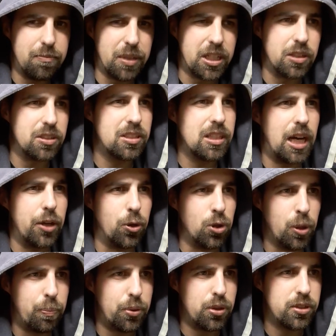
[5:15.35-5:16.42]
because an
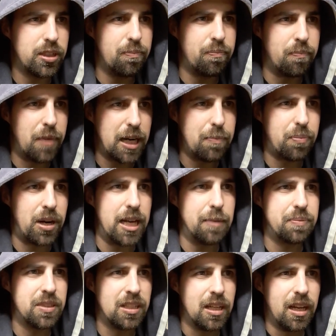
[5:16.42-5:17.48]
older person might
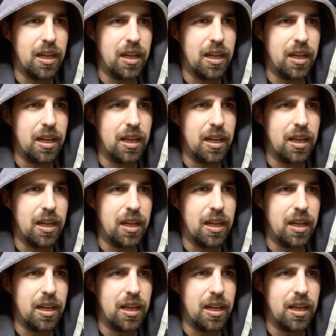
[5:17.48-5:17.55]
perhaps